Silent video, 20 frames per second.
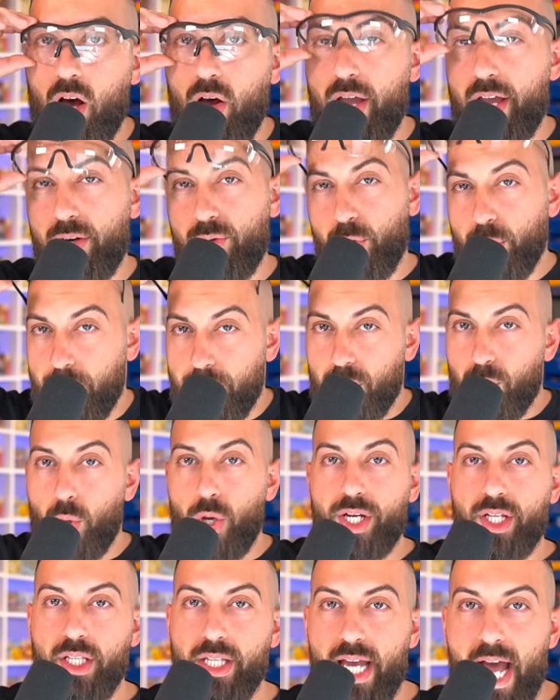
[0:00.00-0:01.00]
Oh, and really
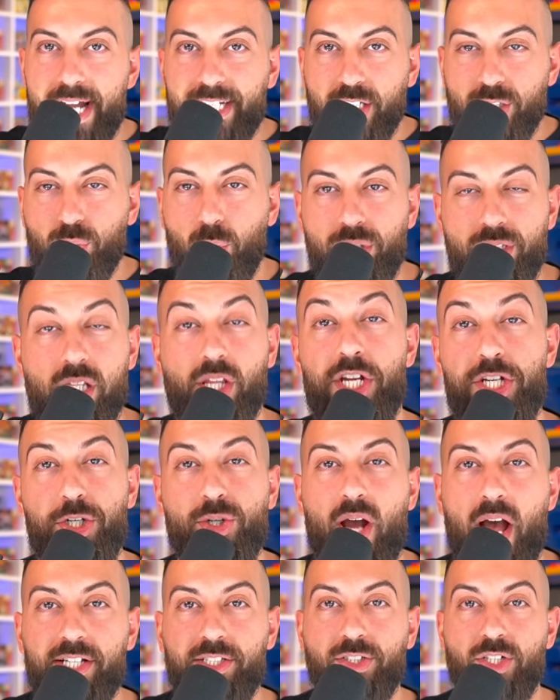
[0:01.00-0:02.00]
quickly, I just wanted to let you
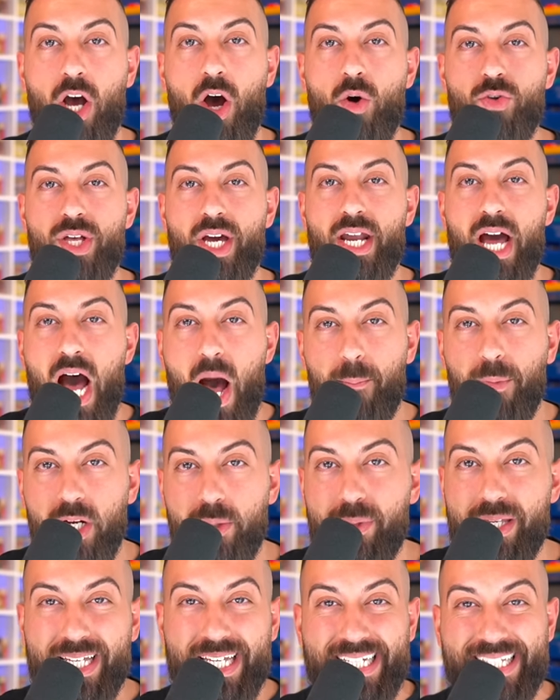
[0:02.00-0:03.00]
guys know that I'm
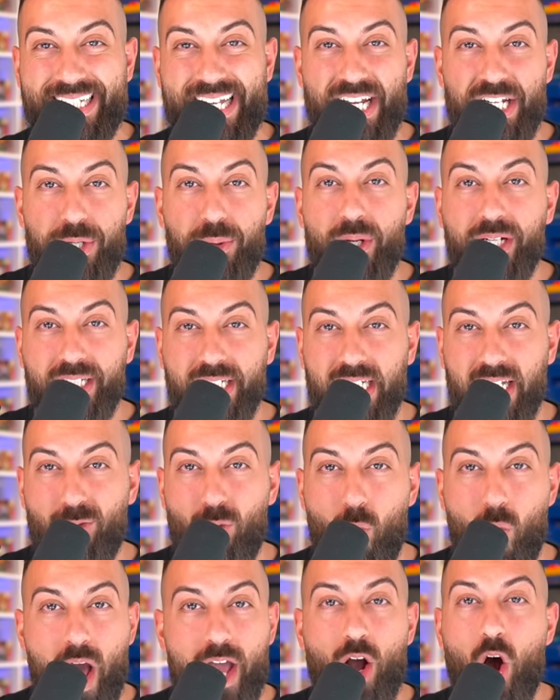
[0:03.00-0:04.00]
gonna be continuing to give
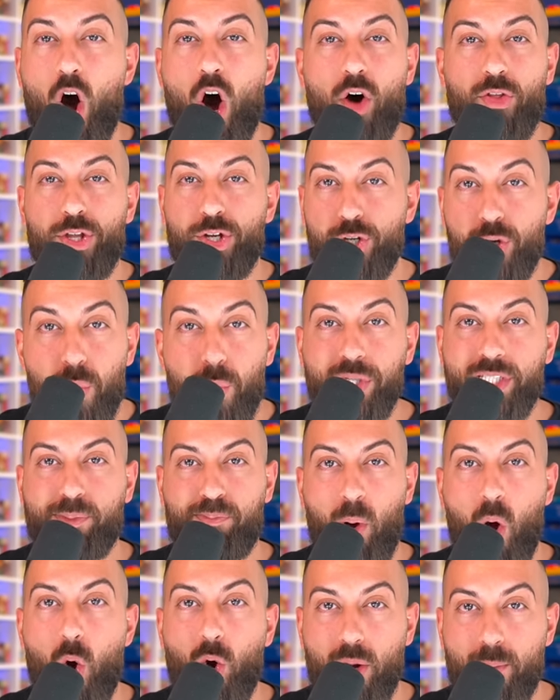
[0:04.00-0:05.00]
away all the
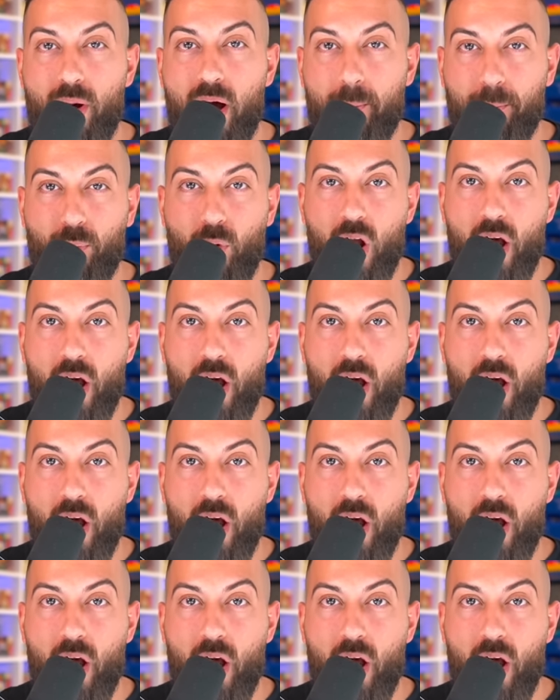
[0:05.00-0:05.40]
newest Pokemon